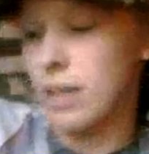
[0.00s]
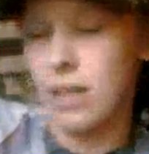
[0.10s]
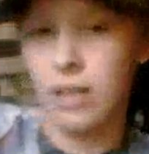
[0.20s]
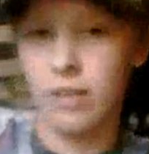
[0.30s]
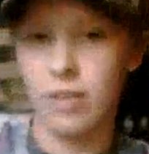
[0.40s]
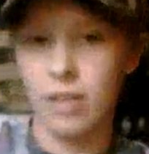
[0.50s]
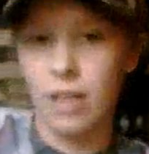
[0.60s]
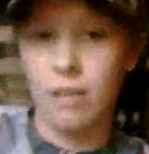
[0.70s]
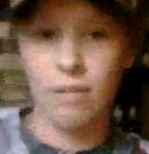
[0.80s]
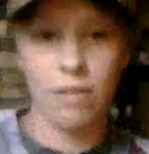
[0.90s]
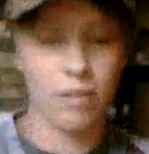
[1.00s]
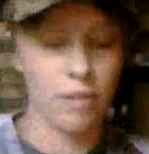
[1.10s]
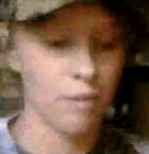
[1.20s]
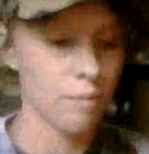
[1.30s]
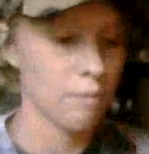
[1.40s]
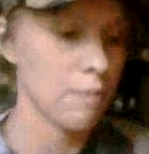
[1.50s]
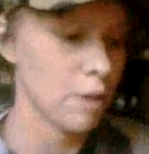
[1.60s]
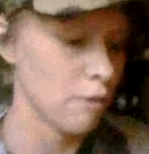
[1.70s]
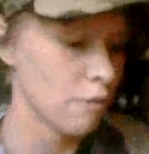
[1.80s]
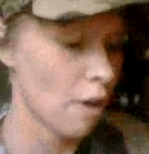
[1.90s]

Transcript: into your skin. So, you know,